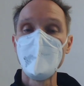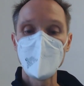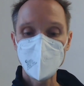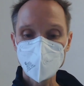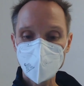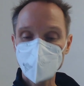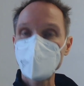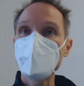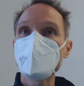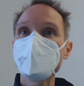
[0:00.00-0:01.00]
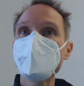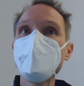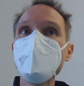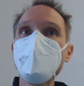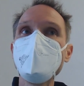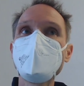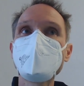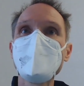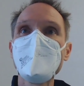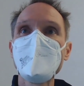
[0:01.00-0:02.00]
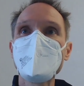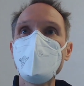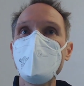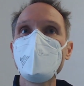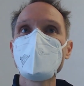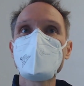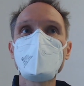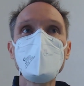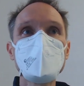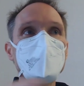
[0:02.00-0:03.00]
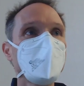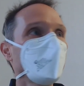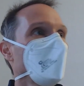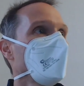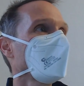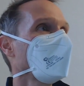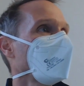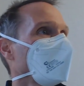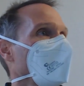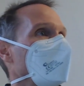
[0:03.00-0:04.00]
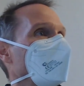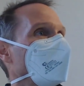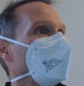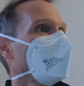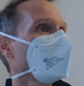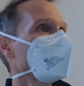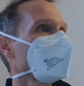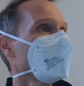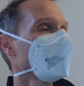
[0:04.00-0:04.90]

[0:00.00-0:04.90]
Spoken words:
The user can press keys, can switch between the different input fields,